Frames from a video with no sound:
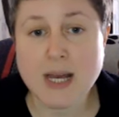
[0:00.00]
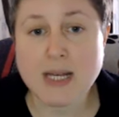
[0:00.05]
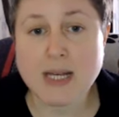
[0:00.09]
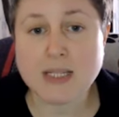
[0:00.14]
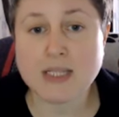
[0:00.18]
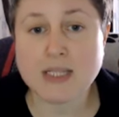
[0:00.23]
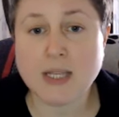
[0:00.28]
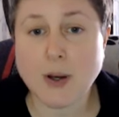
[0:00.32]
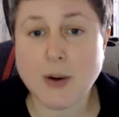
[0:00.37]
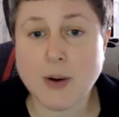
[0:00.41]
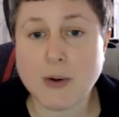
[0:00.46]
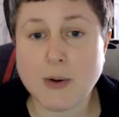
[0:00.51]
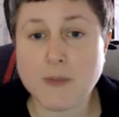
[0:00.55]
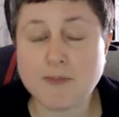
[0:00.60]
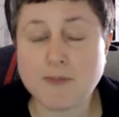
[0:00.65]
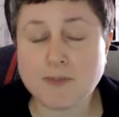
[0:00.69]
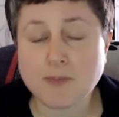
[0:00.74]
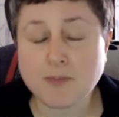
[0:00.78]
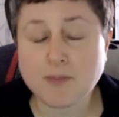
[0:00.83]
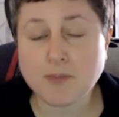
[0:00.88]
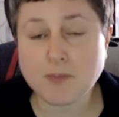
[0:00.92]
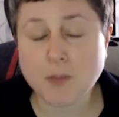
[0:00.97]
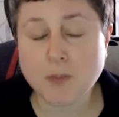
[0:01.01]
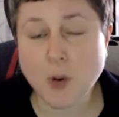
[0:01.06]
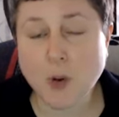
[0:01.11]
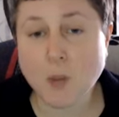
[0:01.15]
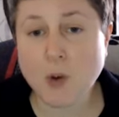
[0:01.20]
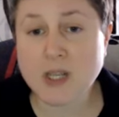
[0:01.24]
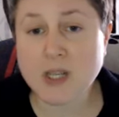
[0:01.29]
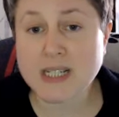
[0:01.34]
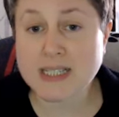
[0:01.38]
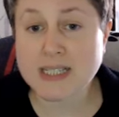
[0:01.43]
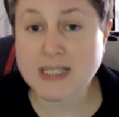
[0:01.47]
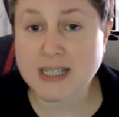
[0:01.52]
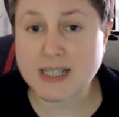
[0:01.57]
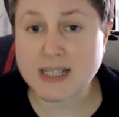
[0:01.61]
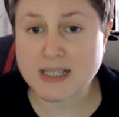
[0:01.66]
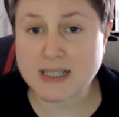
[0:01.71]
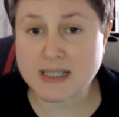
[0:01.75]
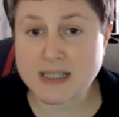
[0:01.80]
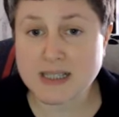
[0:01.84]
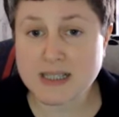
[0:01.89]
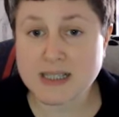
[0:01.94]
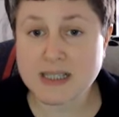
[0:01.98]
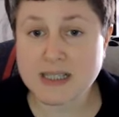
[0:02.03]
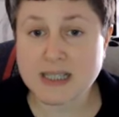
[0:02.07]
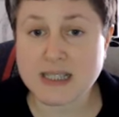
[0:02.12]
So what it does